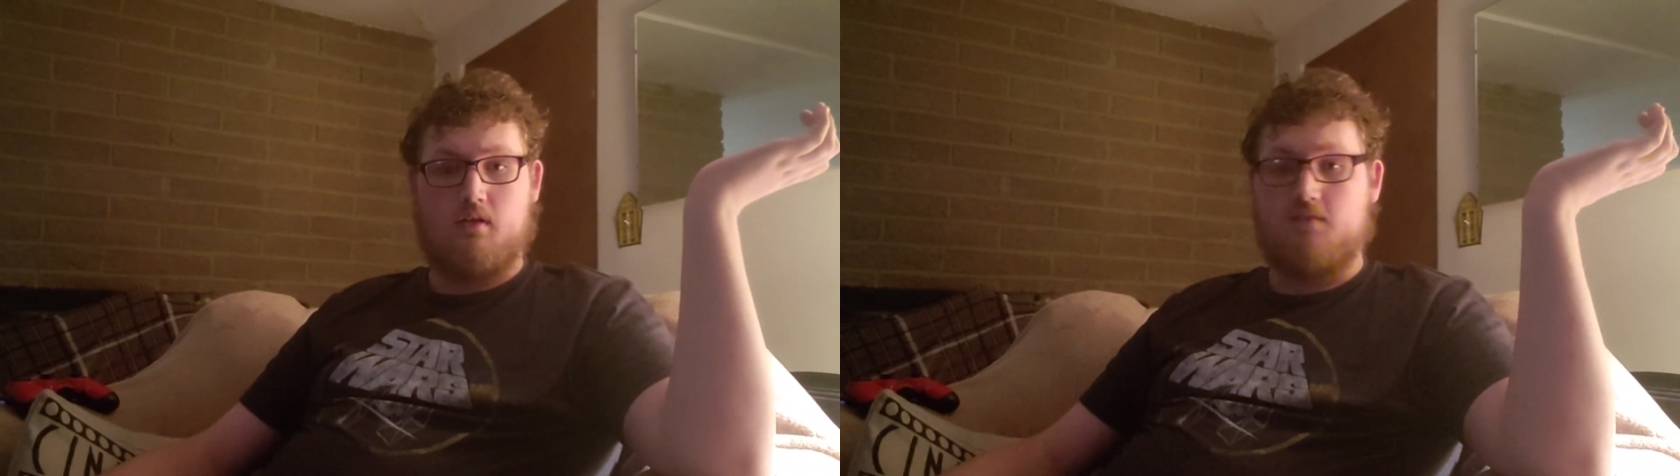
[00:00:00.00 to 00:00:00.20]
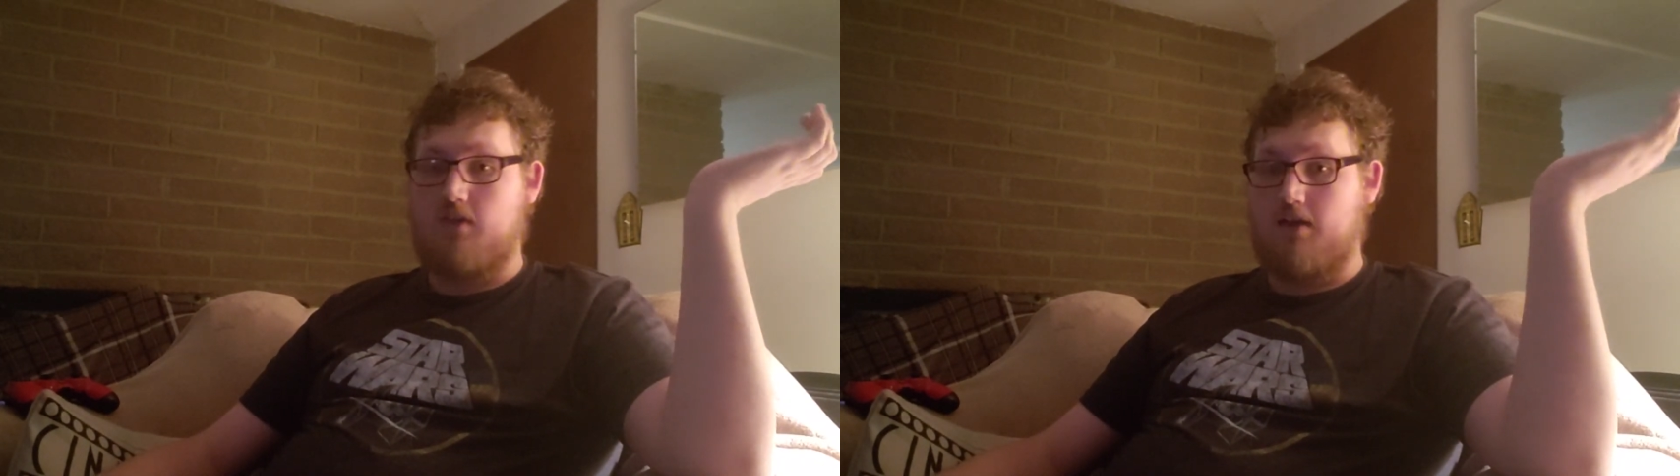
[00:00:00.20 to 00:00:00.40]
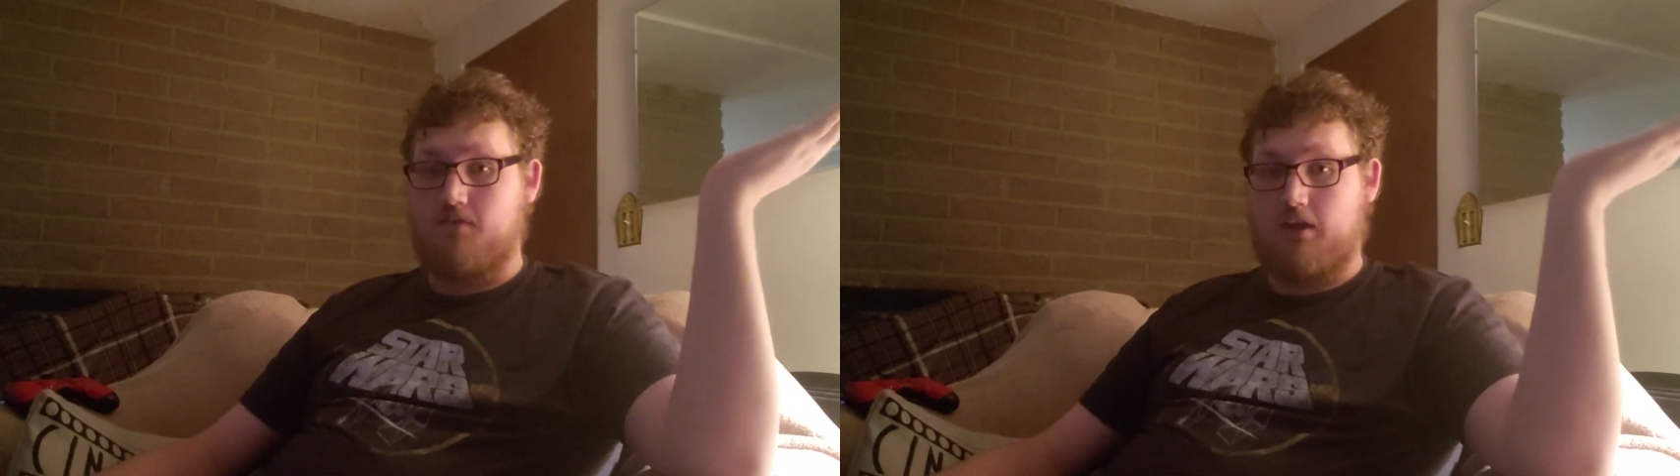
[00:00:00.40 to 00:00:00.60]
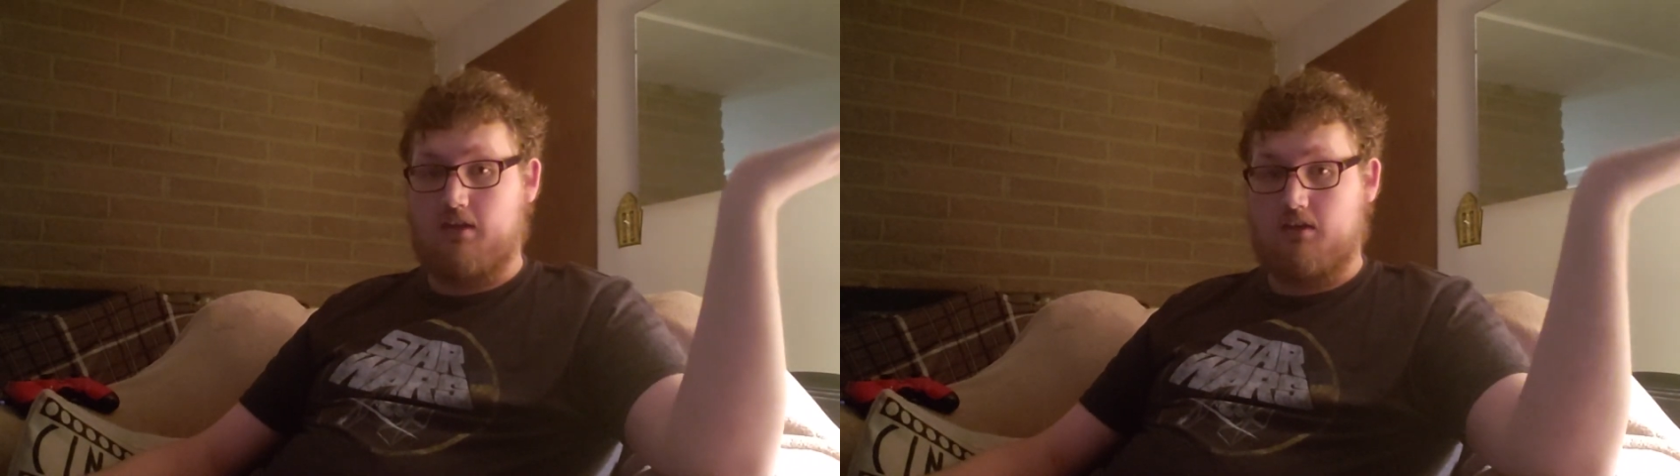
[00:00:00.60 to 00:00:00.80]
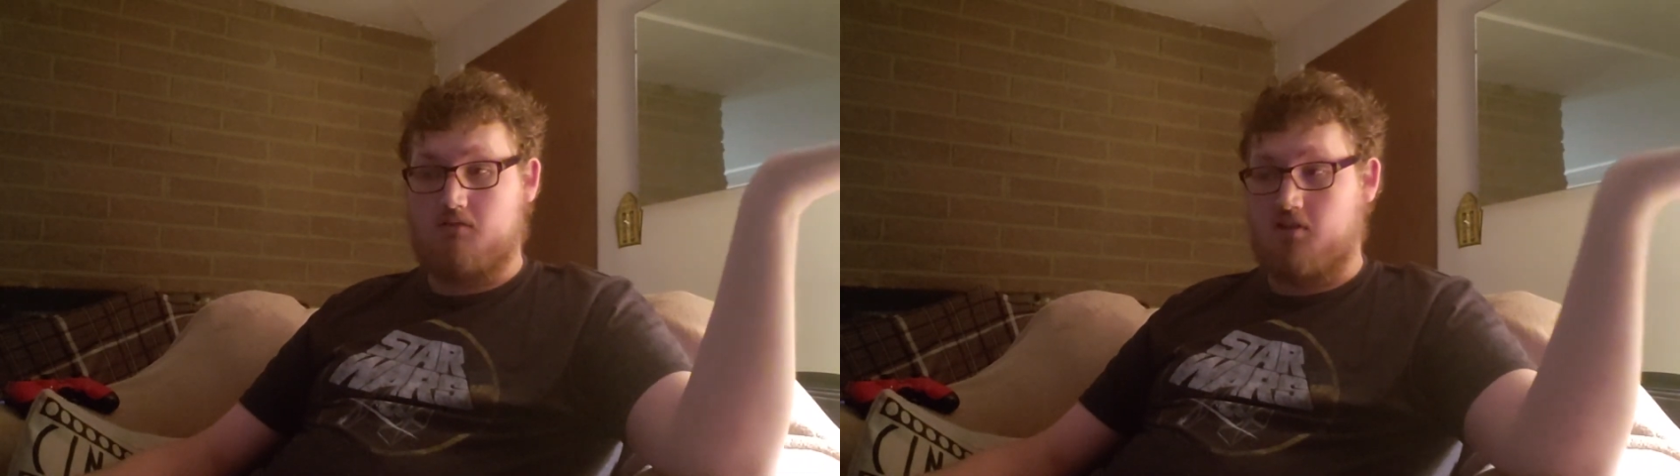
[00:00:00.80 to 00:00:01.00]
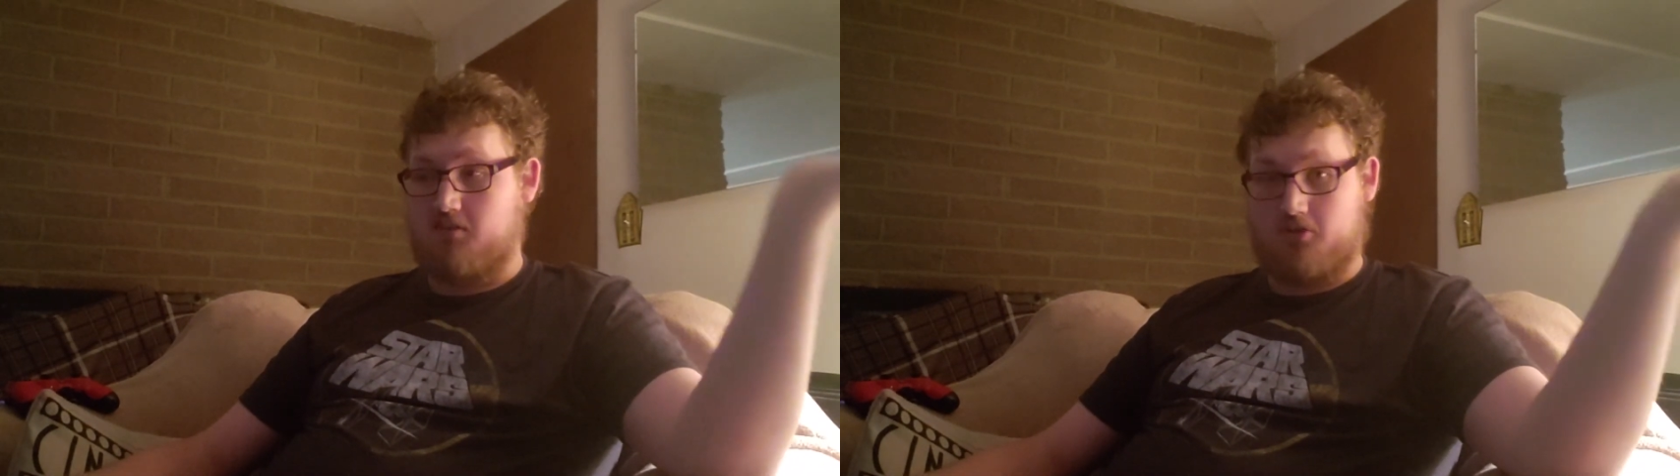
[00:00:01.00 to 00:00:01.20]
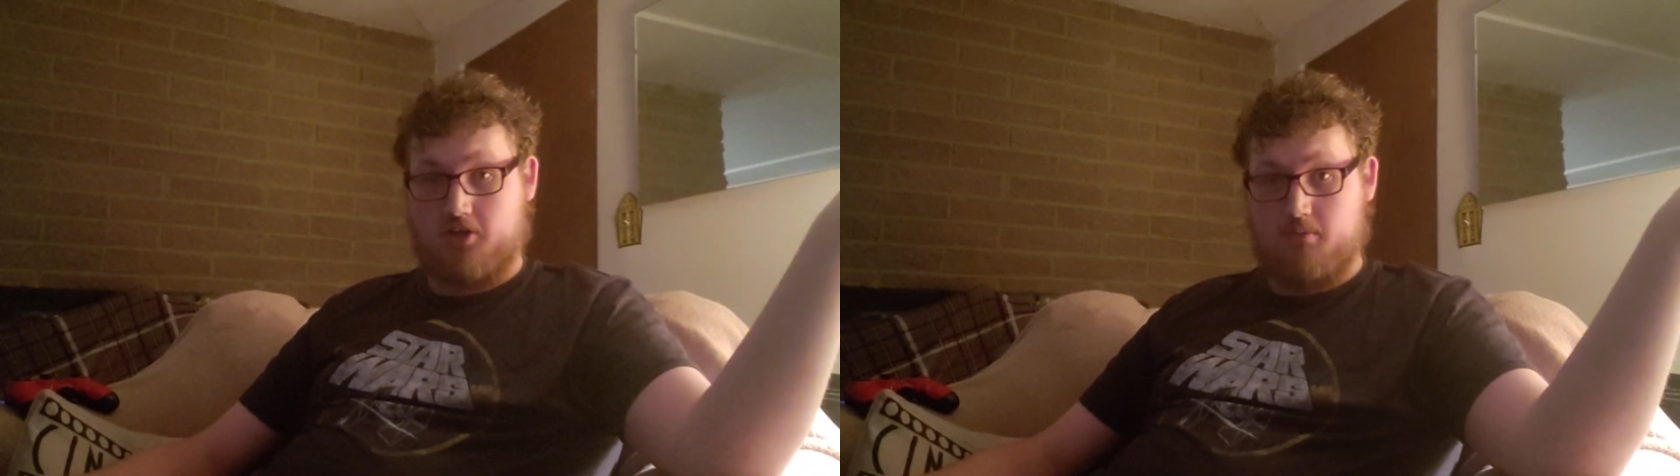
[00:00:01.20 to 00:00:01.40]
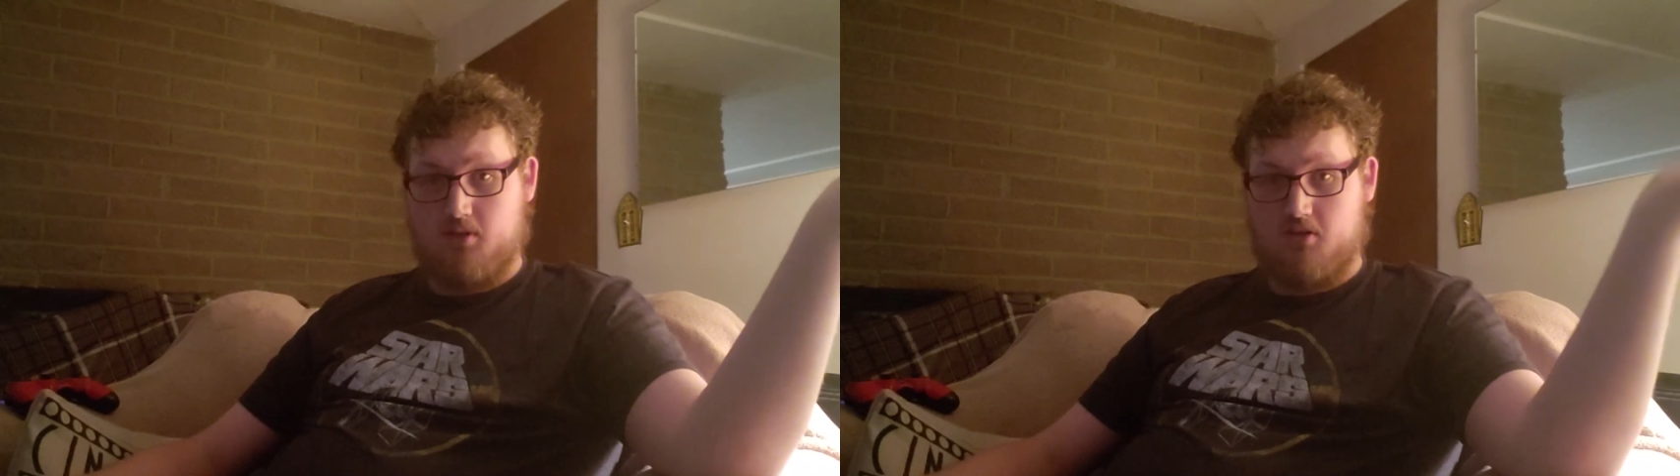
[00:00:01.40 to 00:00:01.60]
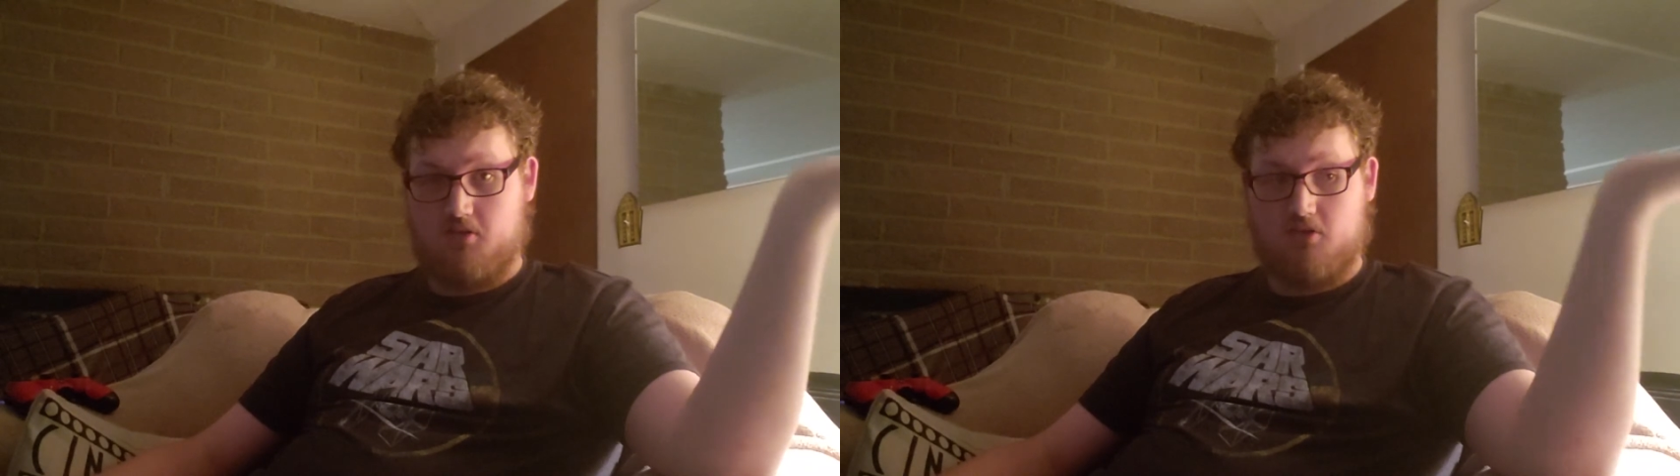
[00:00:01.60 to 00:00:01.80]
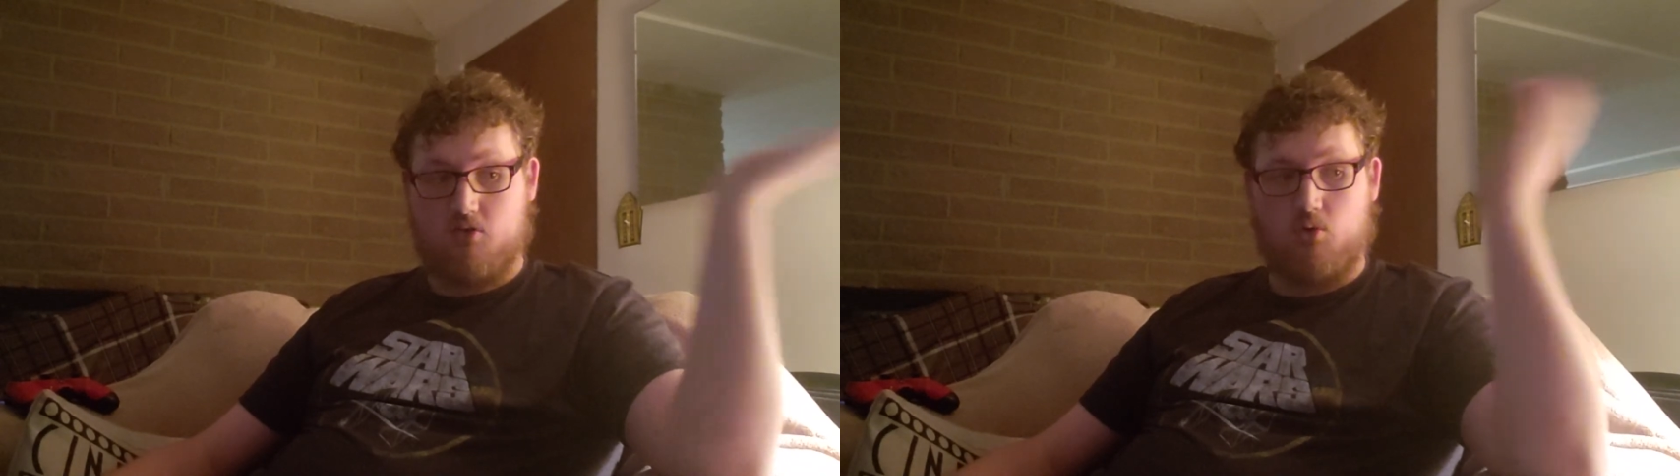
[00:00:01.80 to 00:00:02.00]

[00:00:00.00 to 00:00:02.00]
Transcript: If you have any disagreements